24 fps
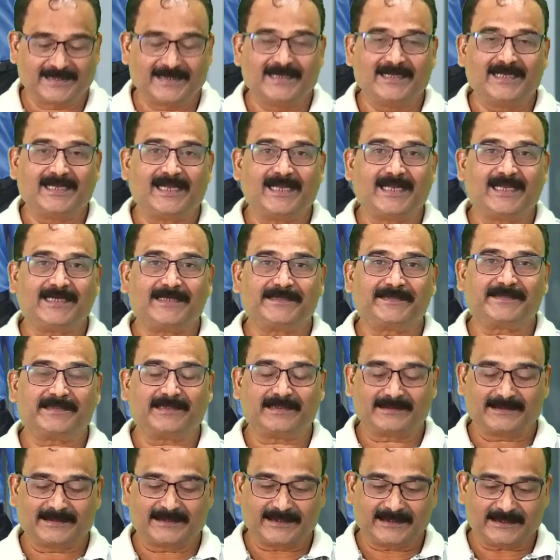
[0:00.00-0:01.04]
and
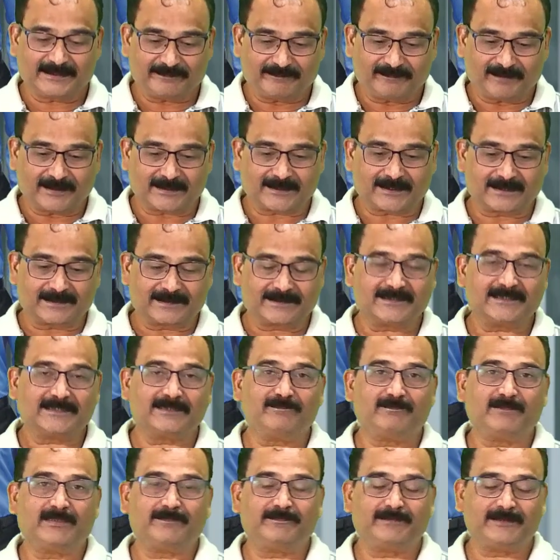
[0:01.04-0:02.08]
these facilities
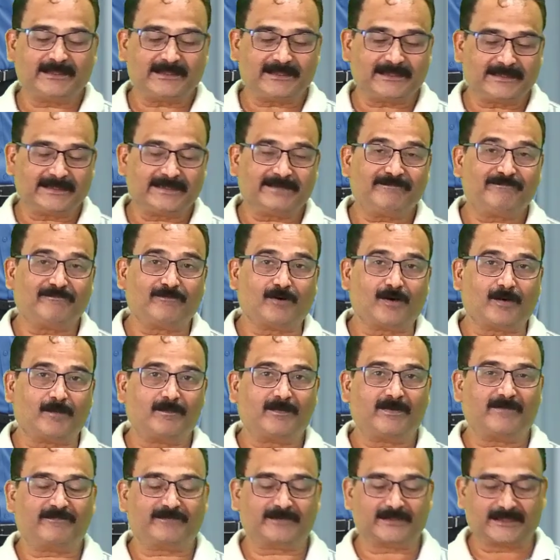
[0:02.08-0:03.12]
may be in the form
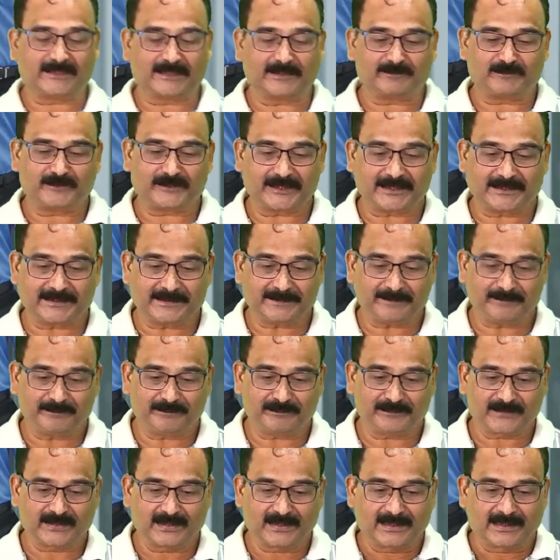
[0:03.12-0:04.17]
of reception,
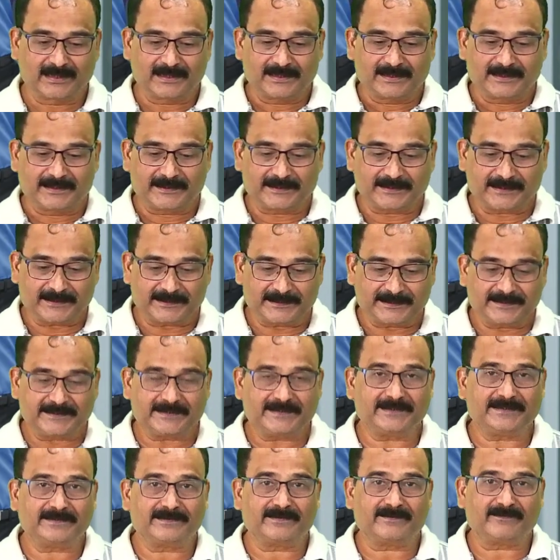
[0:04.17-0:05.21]
in
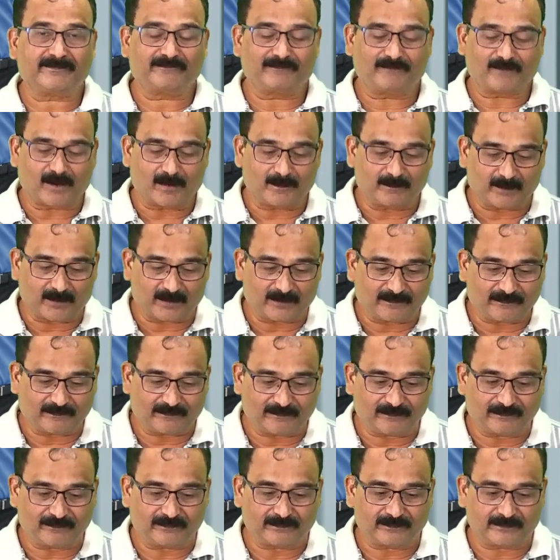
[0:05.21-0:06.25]
the form of
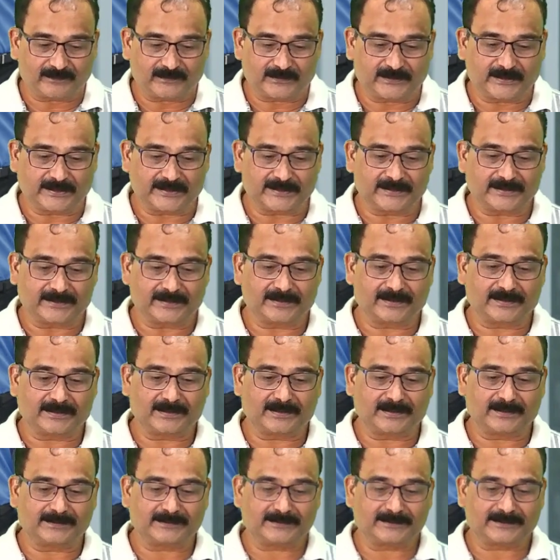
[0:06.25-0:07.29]

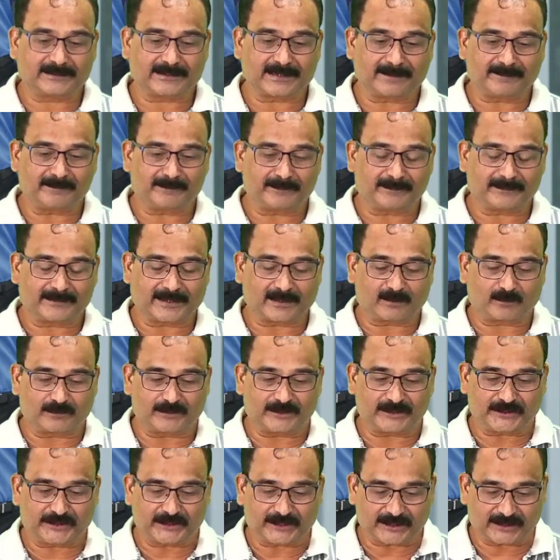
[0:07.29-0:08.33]
the some
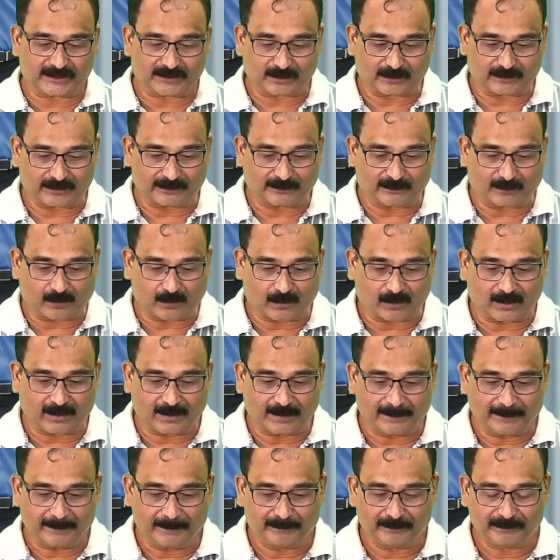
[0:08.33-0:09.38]
decorations on the
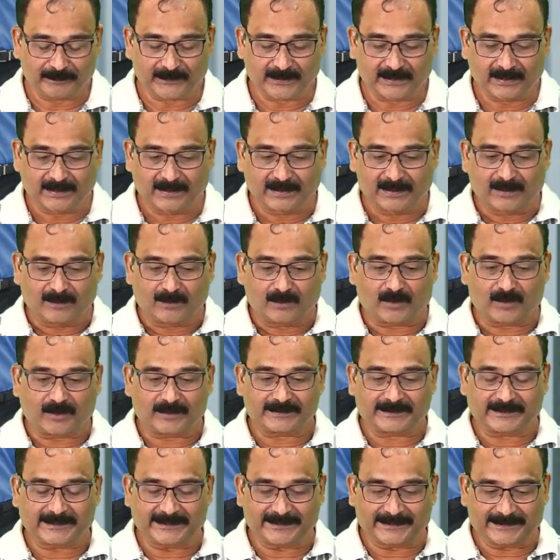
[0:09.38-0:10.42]
wall or
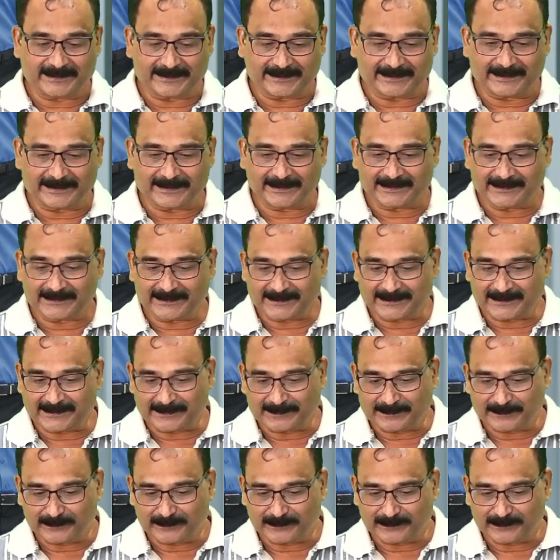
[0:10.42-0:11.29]
the interiors,